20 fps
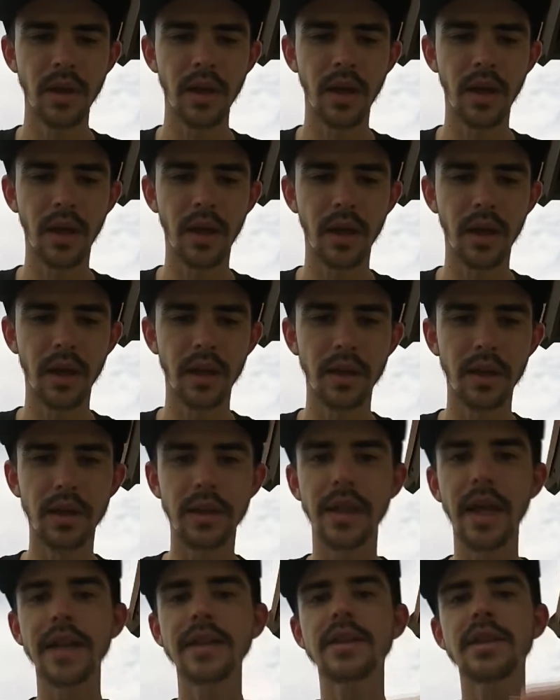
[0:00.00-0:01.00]
And
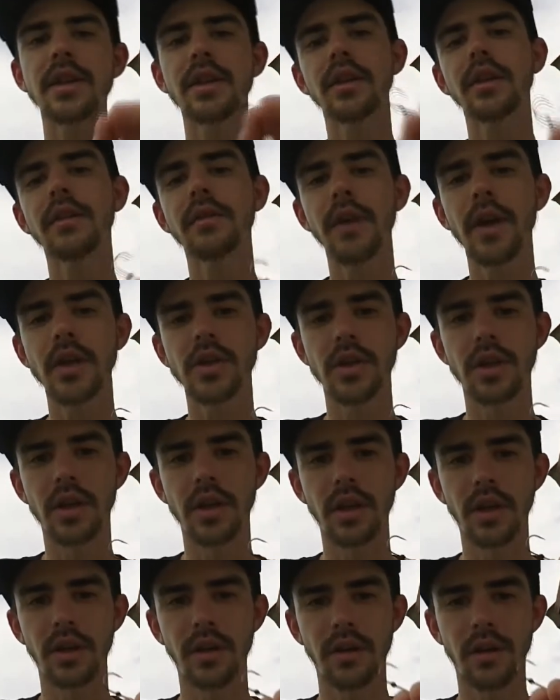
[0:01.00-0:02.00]
that's the innovation
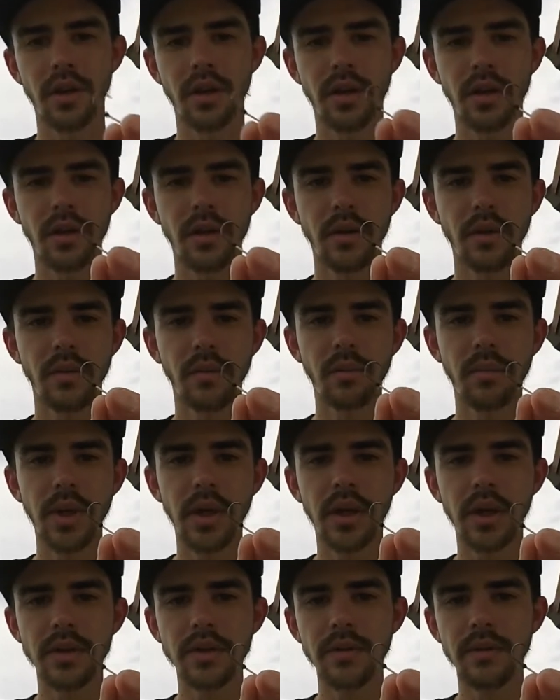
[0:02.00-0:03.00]
here.
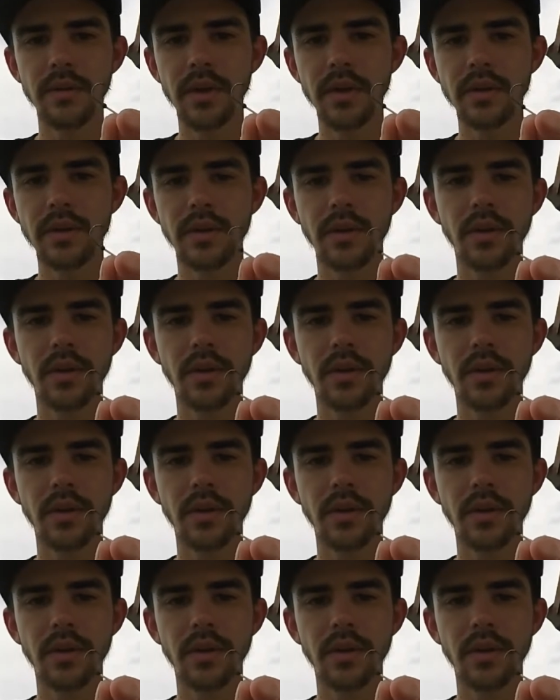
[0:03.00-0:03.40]
Because of this